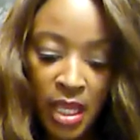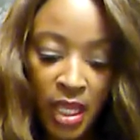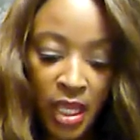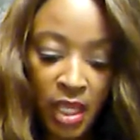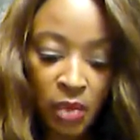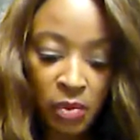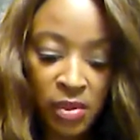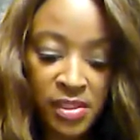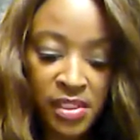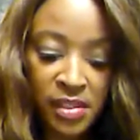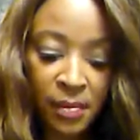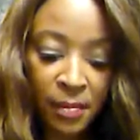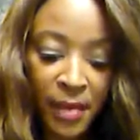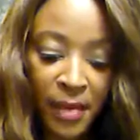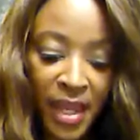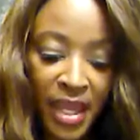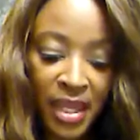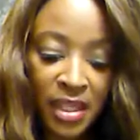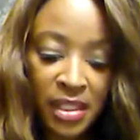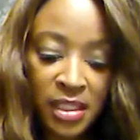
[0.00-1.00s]
He was a
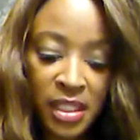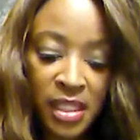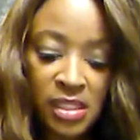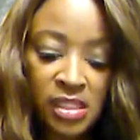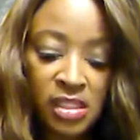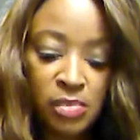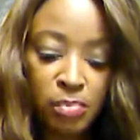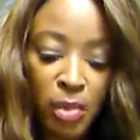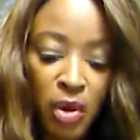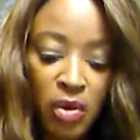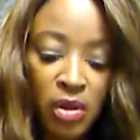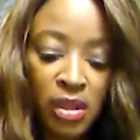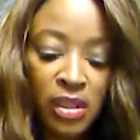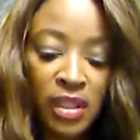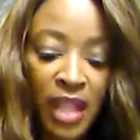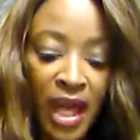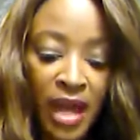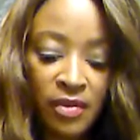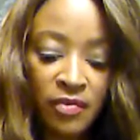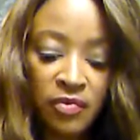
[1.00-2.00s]
man that spoke a
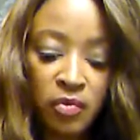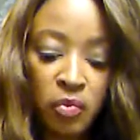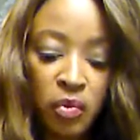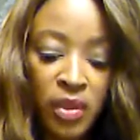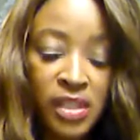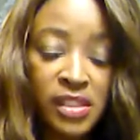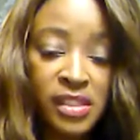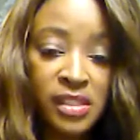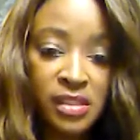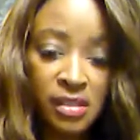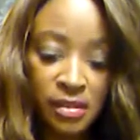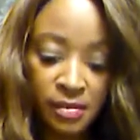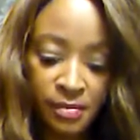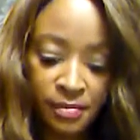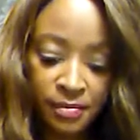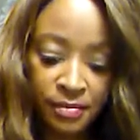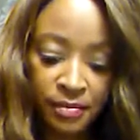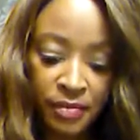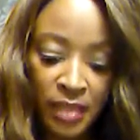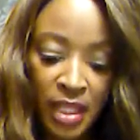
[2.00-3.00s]
lot of
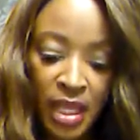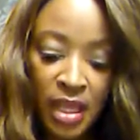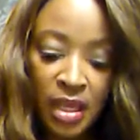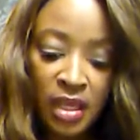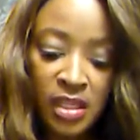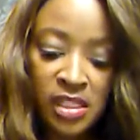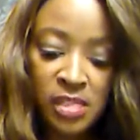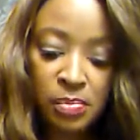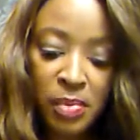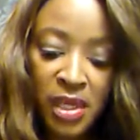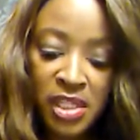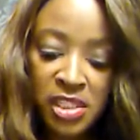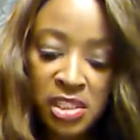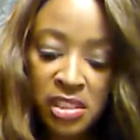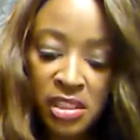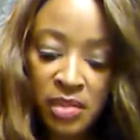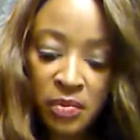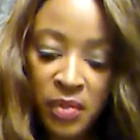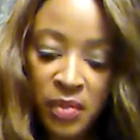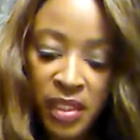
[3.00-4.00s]
wisdom,
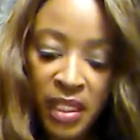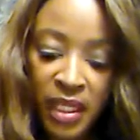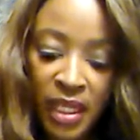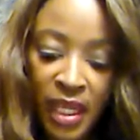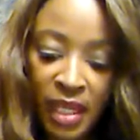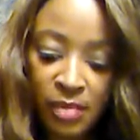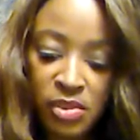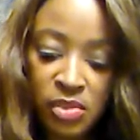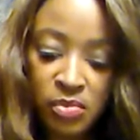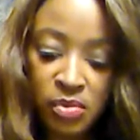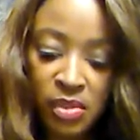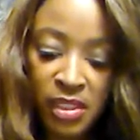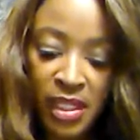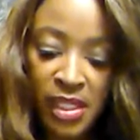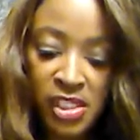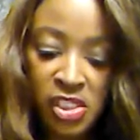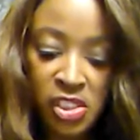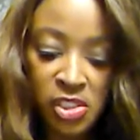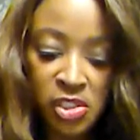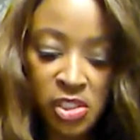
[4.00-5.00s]
especially when it came to
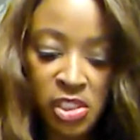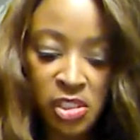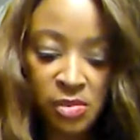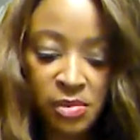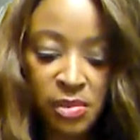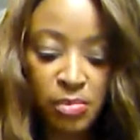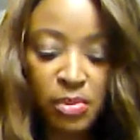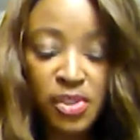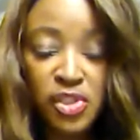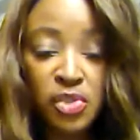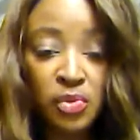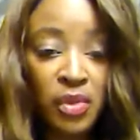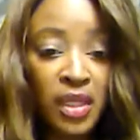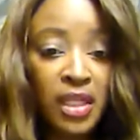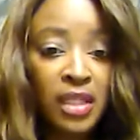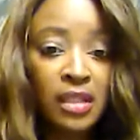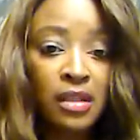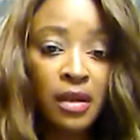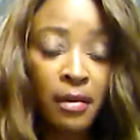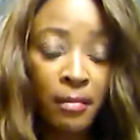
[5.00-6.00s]
relationships
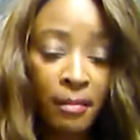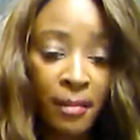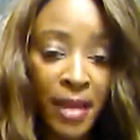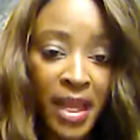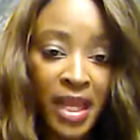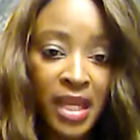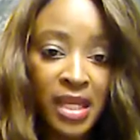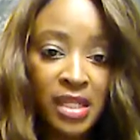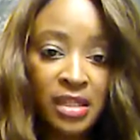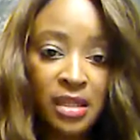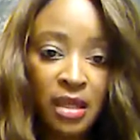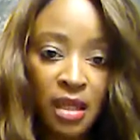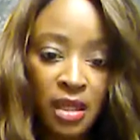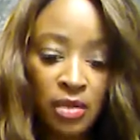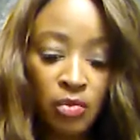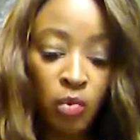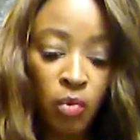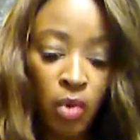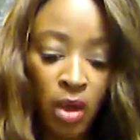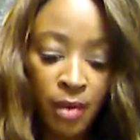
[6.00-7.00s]
between man
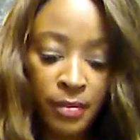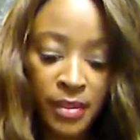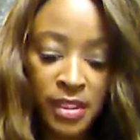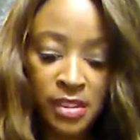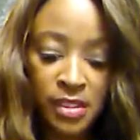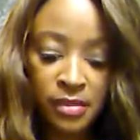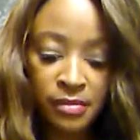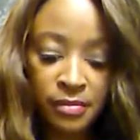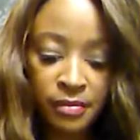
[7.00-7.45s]
and woman.